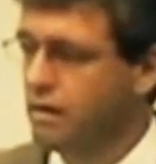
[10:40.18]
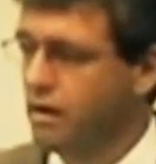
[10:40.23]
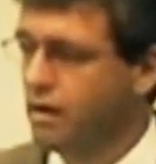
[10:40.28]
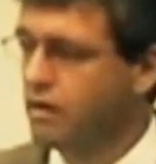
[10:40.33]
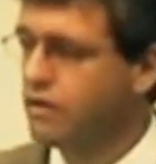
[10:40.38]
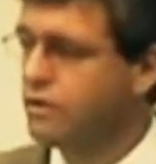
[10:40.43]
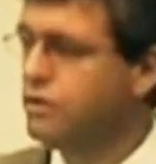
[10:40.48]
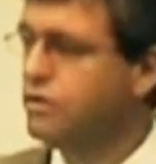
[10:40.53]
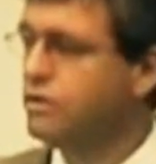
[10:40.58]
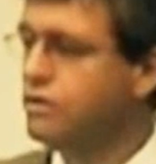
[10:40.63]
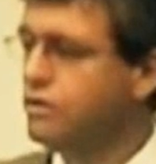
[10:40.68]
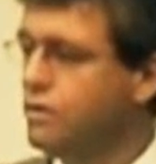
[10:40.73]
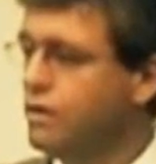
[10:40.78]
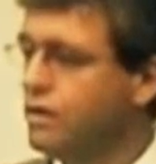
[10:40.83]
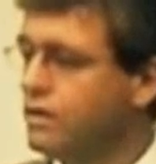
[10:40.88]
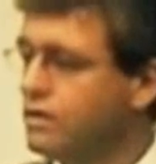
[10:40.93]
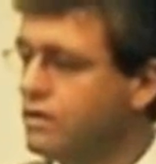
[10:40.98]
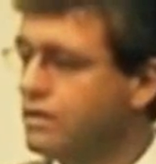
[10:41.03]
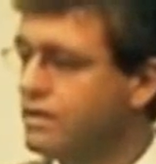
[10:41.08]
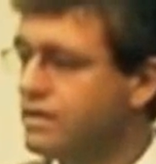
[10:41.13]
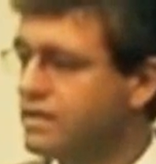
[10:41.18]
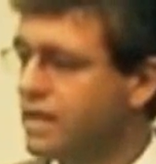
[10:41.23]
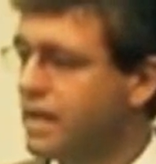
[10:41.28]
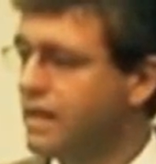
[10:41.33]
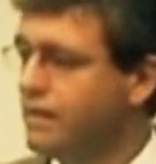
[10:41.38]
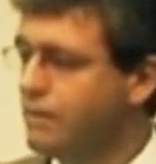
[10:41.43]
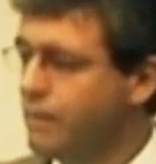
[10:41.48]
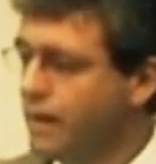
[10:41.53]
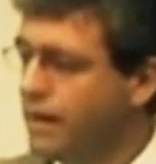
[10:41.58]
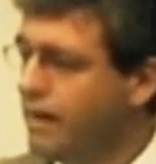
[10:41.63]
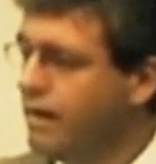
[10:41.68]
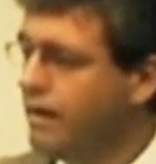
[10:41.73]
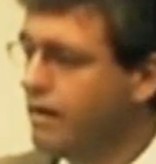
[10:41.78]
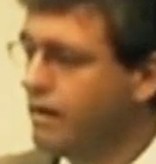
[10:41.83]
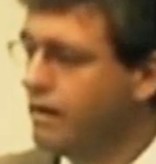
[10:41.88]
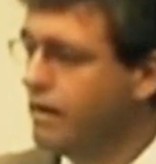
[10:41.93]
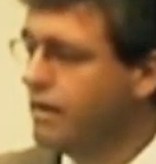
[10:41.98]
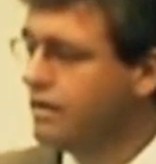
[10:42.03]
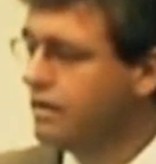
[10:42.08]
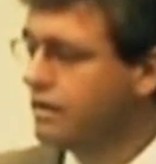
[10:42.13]
or do you want to escape
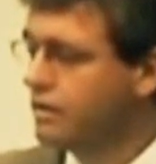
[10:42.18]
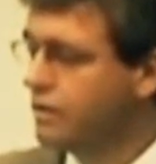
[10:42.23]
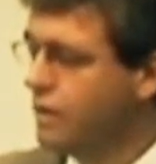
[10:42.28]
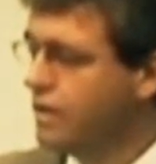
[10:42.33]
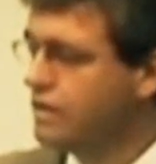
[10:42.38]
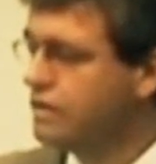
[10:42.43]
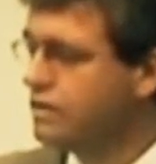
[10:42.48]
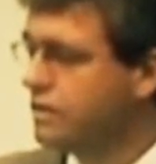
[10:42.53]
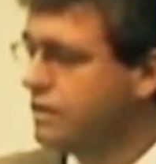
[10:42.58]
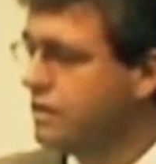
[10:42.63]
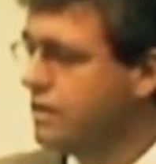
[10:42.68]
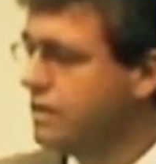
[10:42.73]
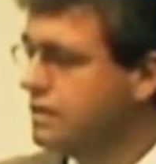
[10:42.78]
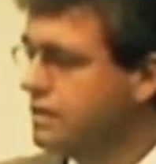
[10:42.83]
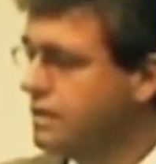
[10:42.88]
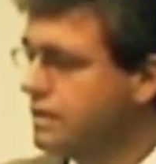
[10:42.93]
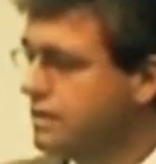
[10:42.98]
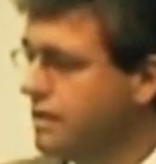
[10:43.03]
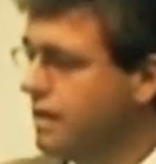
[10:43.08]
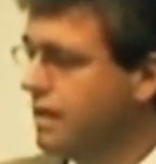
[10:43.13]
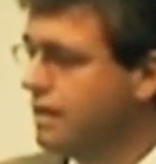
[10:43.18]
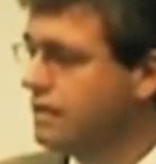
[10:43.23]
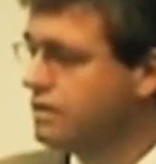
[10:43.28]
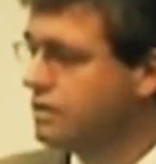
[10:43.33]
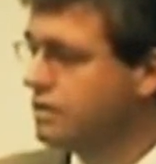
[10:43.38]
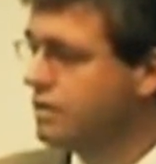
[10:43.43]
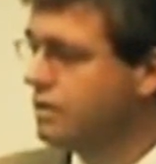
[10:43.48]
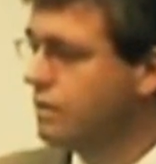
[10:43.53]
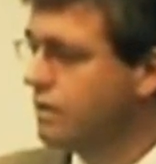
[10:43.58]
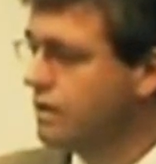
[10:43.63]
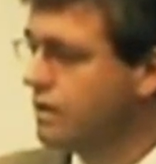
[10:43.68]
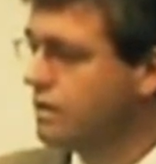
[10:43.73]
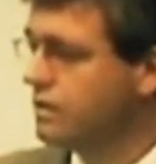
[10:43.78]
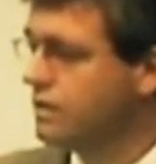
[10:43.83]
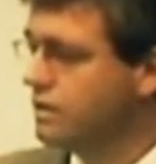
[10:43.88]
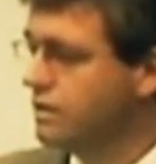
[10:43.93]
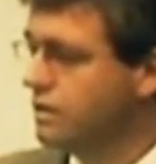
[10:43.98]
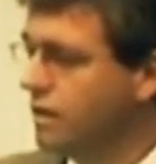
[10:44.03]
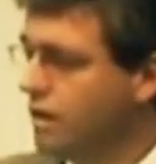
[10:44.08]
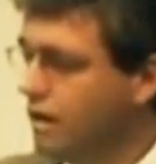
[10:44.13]
hell? The question is, has God so worked
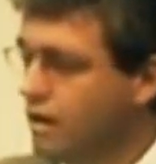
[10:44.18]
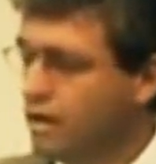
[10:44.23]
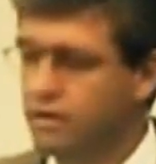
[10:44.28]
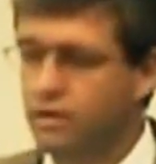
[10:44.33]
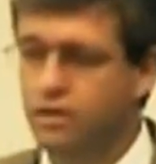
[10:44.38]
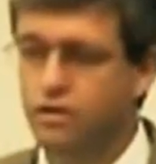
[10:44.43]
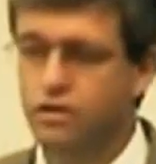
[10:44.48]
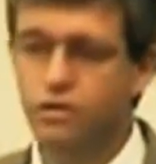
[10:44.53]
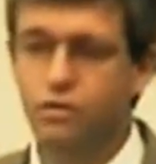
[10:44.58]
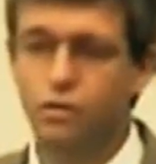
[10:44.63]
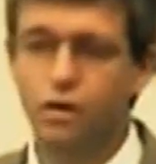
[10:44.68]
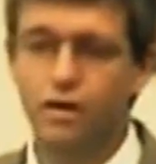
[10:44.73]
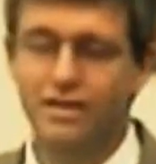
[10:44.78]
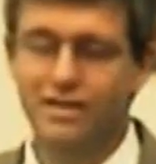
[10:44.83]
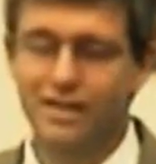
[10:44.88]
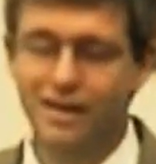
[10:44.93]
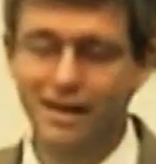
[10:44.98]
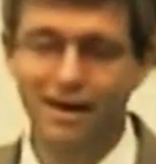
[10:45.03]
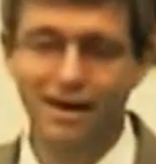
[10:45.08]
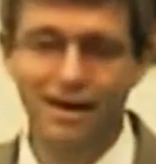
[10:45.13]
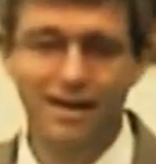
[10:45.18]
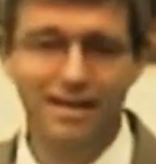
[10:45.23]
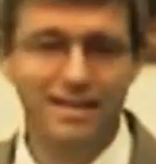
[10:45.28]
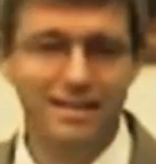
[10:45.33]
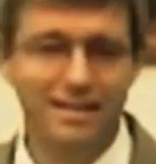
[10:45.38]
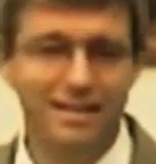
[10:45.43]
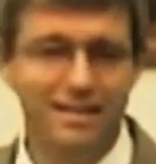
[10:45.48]
in your heart that you want God?